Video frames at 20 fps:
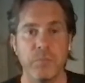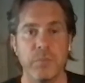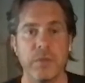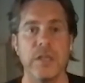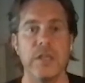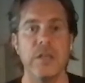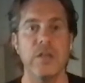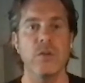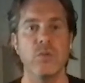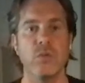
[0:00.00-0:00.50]

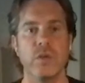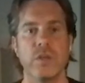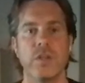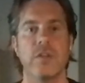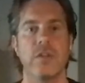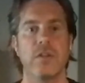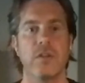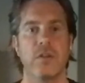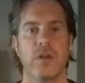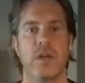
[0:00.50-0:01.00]
being with
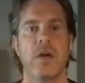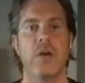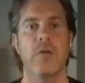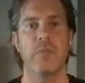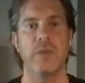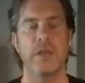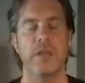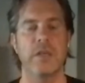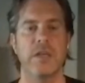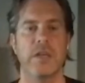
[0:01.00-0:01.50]
our
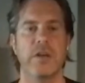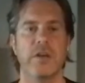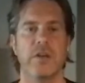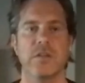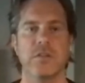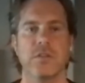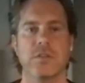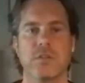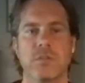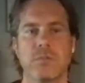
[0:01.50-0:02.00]
main
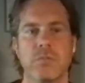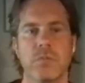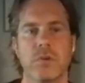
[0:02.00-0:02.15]
characters?